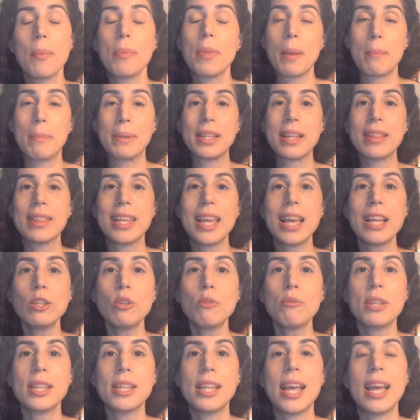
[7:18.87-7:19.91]
but at the end of
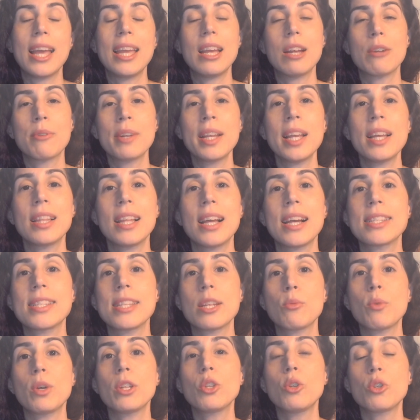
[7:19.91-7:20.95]
the day, realize that
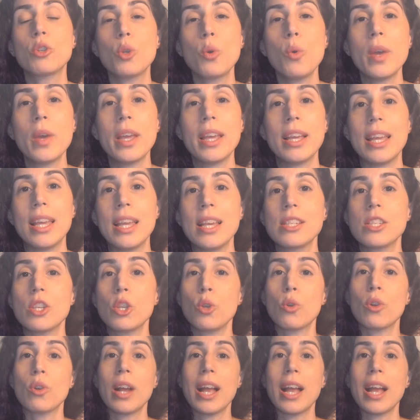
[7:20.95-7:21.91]
what you're doing is you're